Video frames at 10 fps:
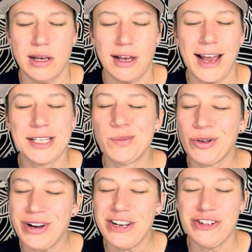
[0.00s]

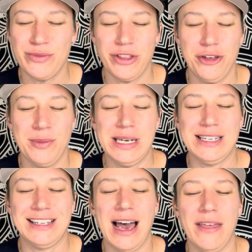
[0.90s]
exploration with human
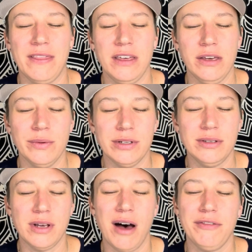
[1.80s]
design, that you would
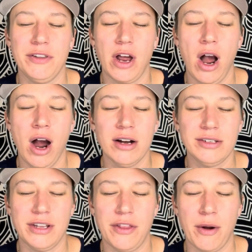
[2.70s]
soften their
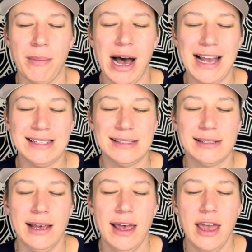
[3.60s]
hearts and their minds
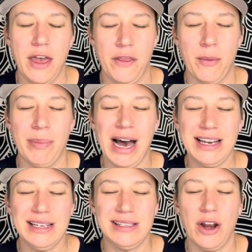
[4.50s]
and their
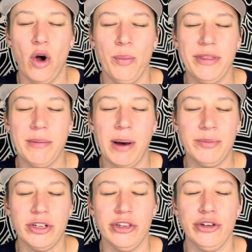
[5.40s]
bodies and open them up
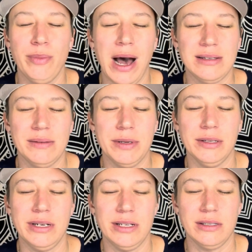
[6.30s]
to the new
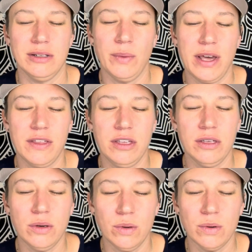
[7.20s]
possibilities in the way that
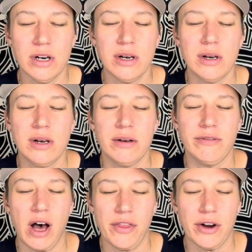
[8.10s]
you,
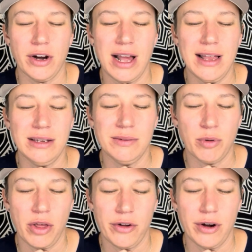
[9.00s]
Father and
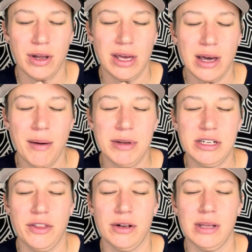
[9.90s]
Brother, can come into
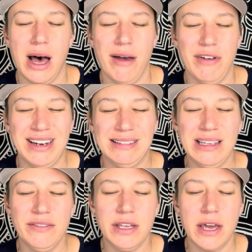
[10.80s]
their life and
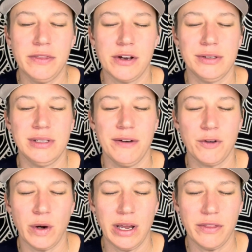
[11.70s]
alleviate their
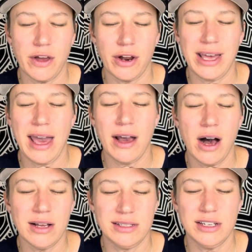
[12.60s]
suffering, their
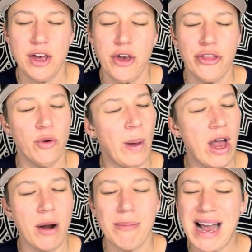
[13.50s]
chaos, the way
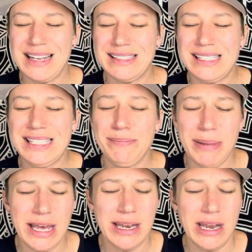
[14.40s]
our minds
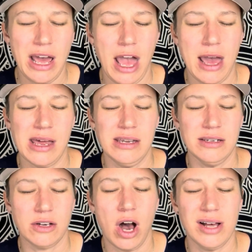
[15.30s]
spin
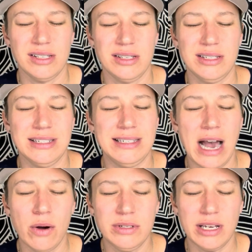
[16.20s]
and cause us to
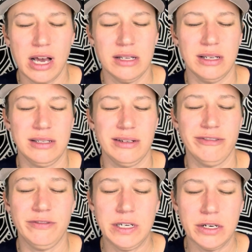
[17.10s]
doubt and cause us to
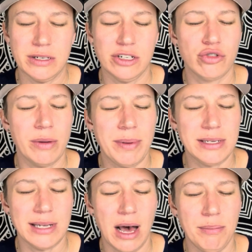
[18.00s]
fear, to trip
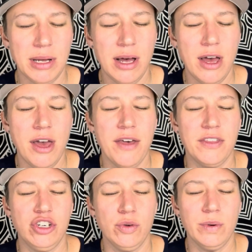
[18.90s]
us up,
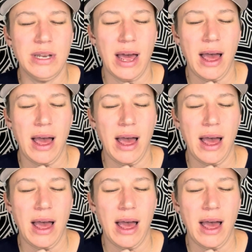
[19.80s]
that you would